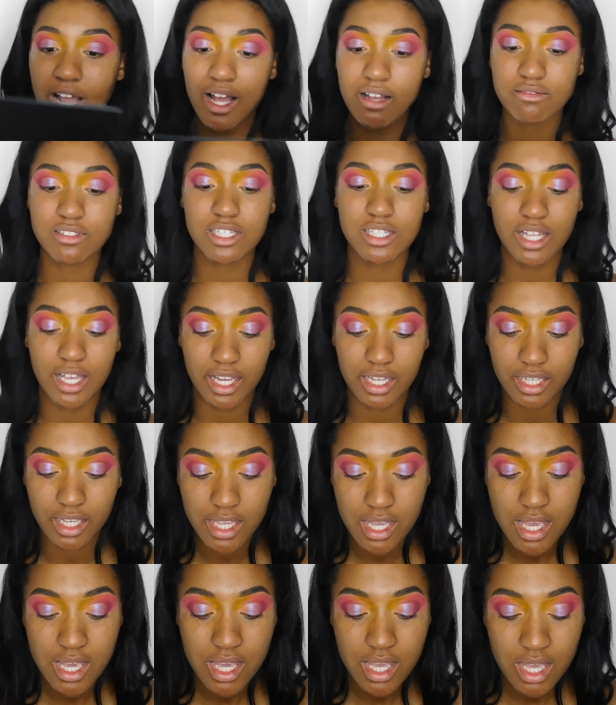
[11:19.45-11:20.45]
of have to like
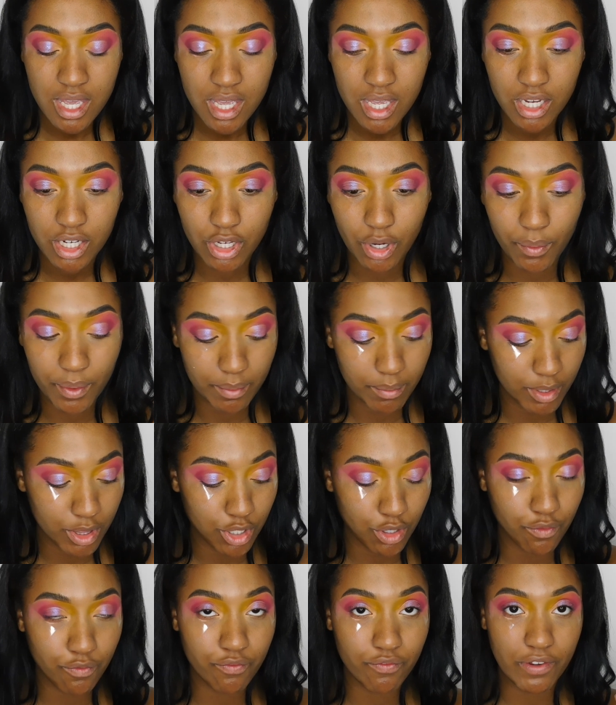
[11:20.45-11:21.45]
go in with
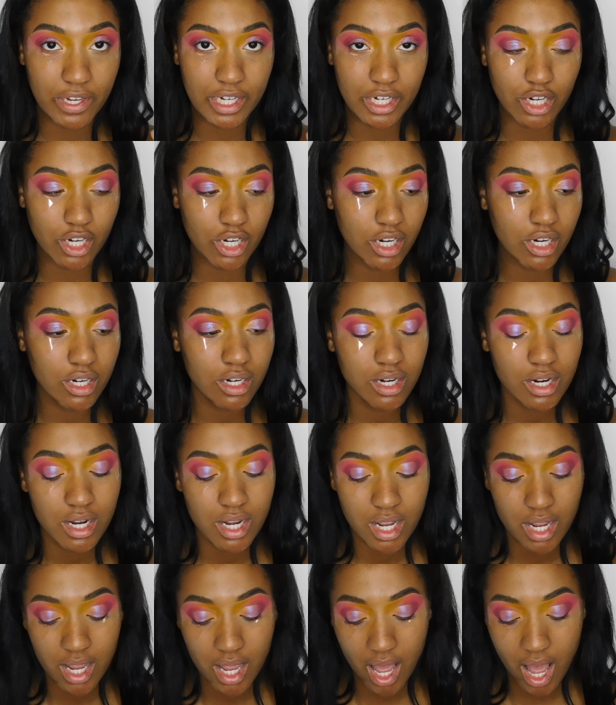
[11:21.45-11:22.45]
your finger,
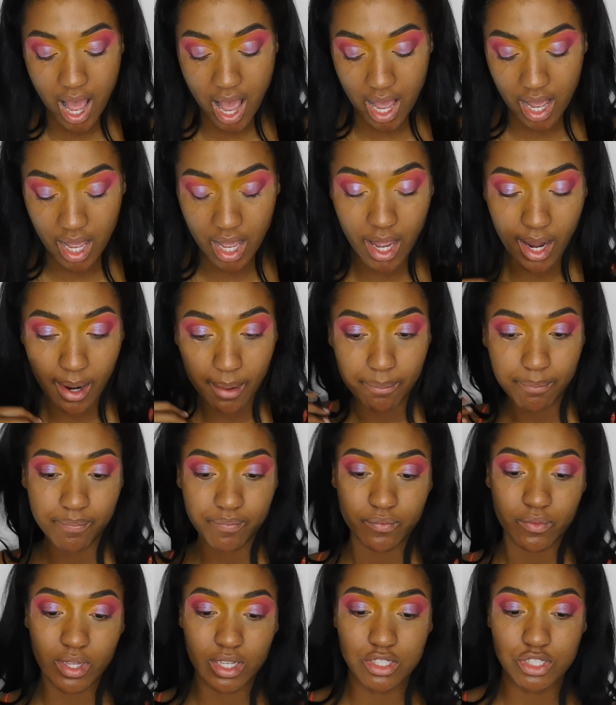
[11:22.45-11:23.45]

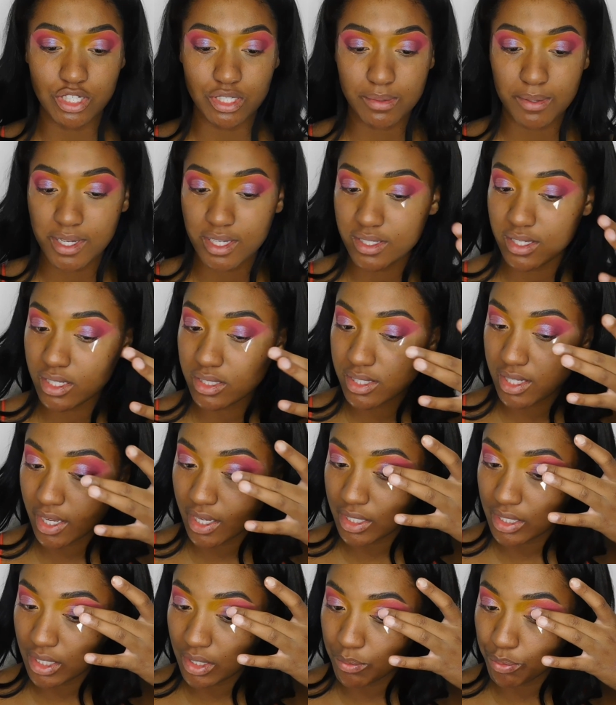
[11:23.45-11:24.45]
just because it's
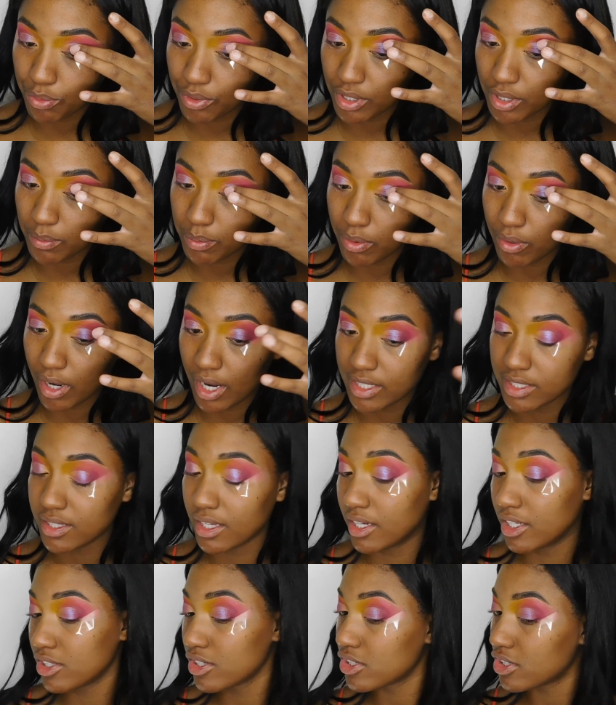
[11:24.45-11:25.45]
like really pressed
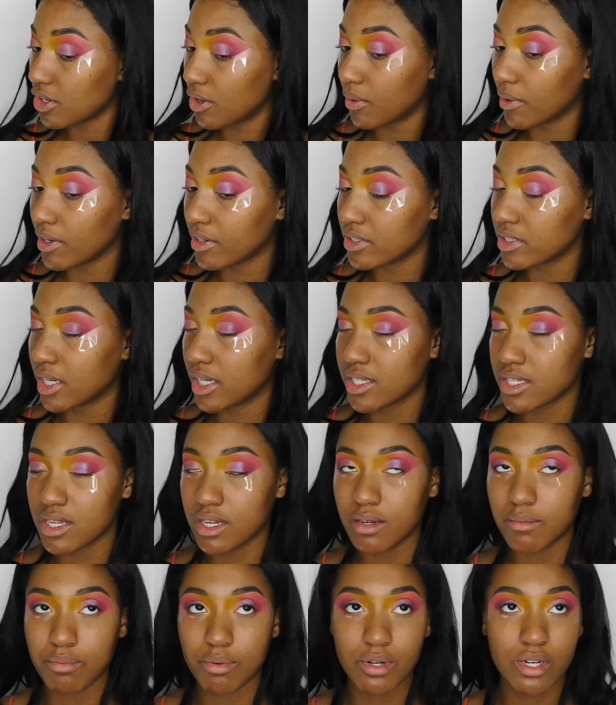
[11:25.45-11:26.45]
and it's so
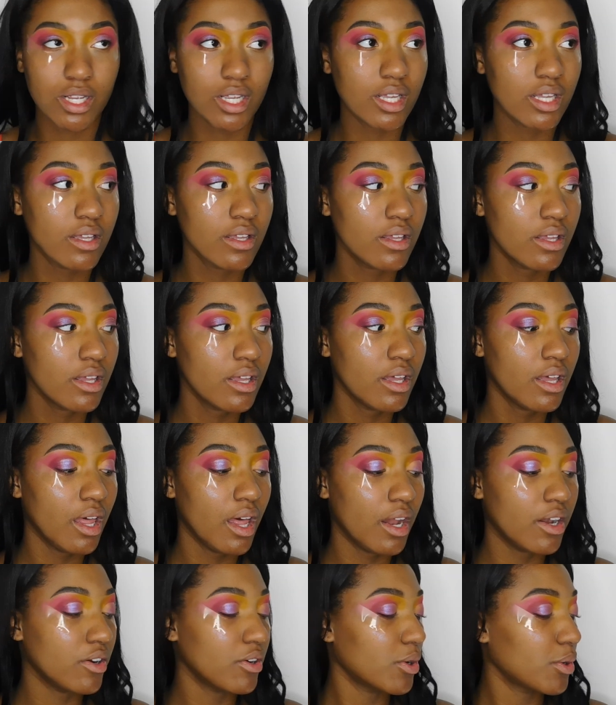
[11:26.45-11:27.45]
iridescent and pretty.
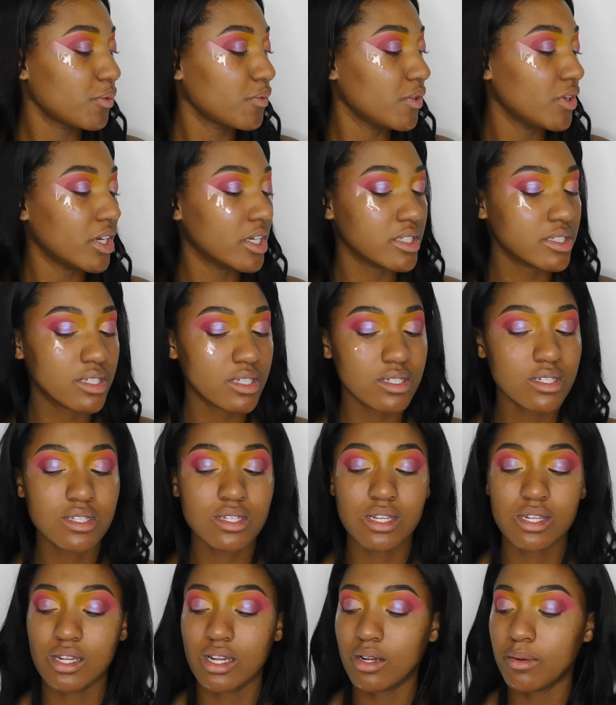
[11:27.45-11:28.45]
I don't know if you guys can
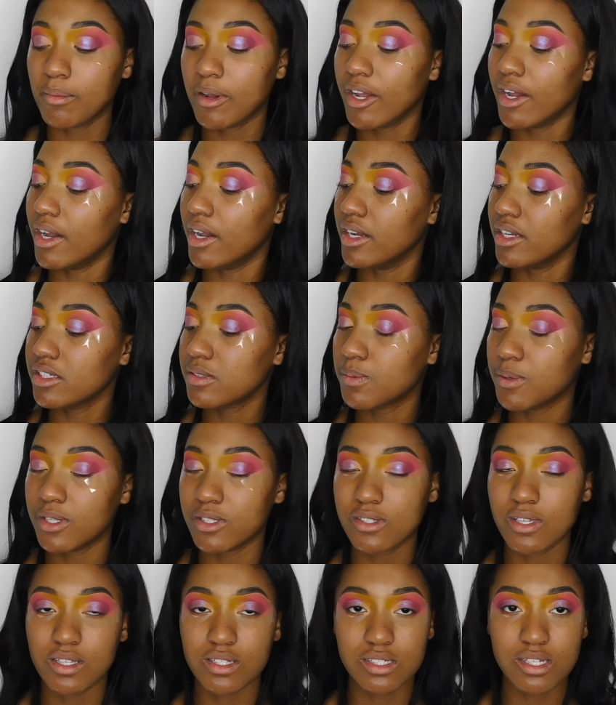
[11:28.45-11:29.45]
see that on my eyes, but
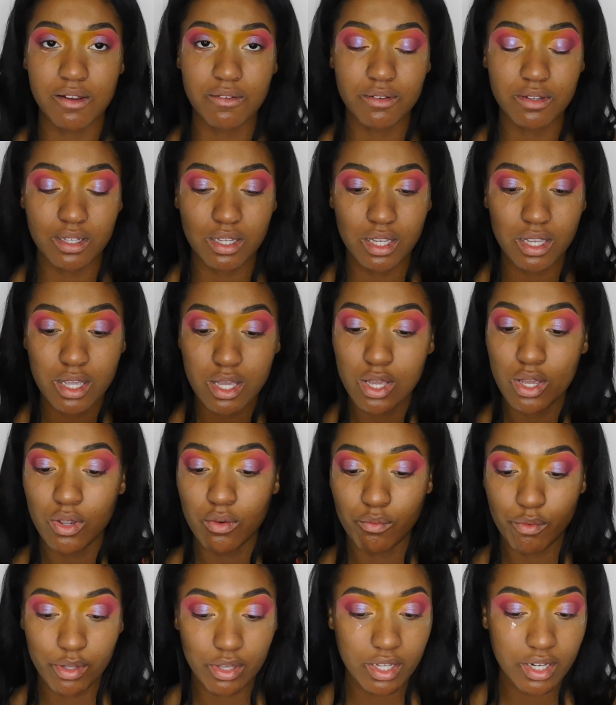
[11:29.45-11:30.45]
it's like definitely
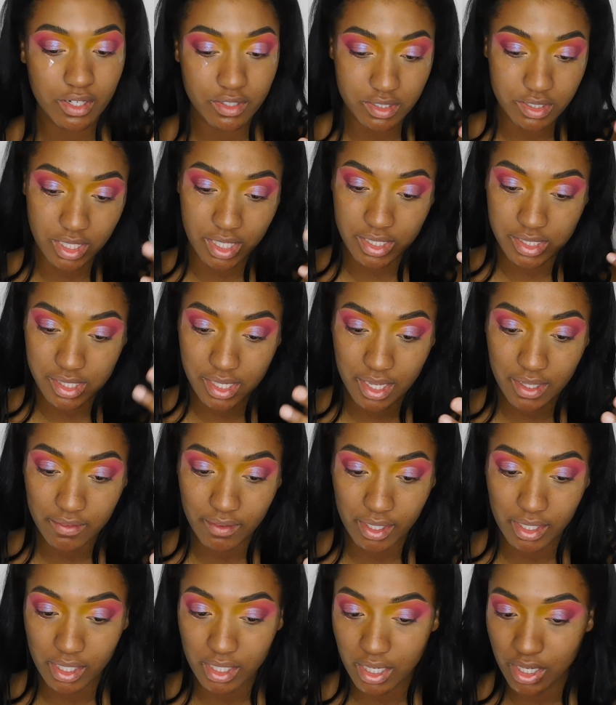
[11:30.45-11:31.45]
really iridescent,
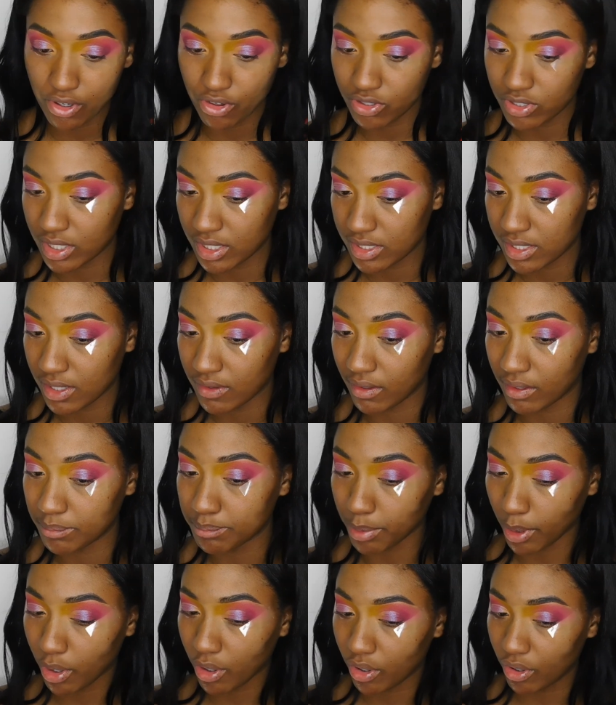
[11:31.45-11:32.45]
like an iridescent like
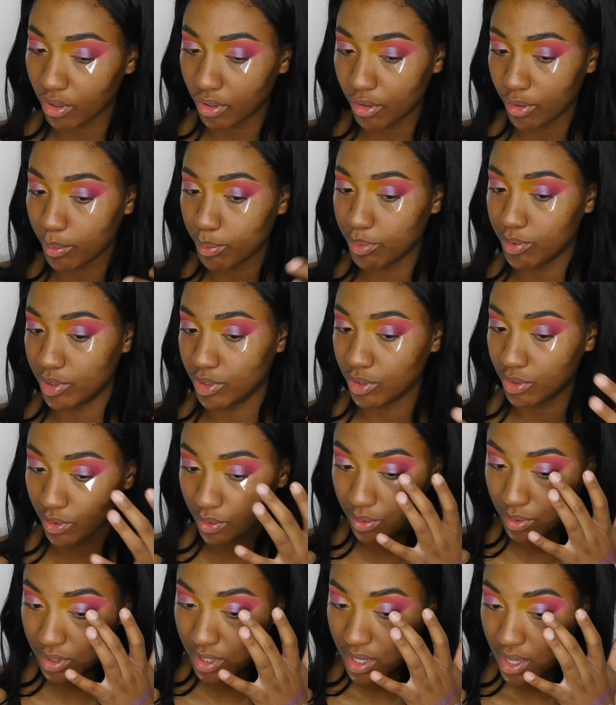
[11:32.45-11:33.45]
pearl
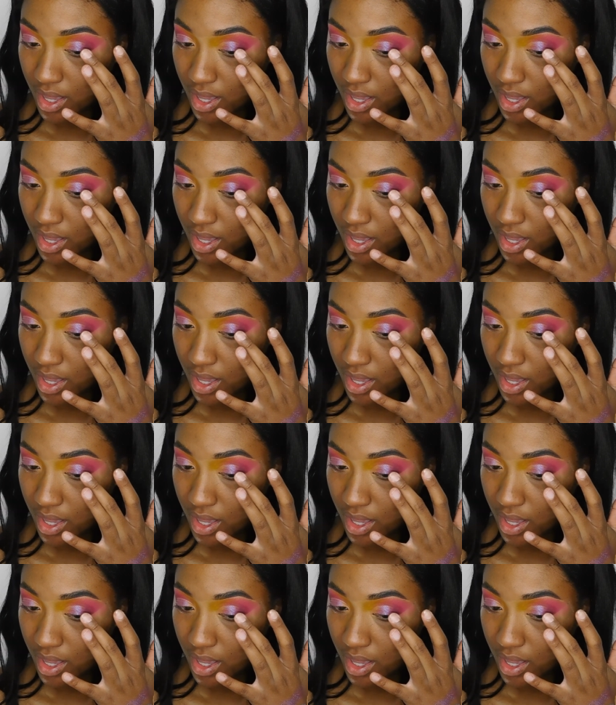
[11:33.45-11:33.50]
blue.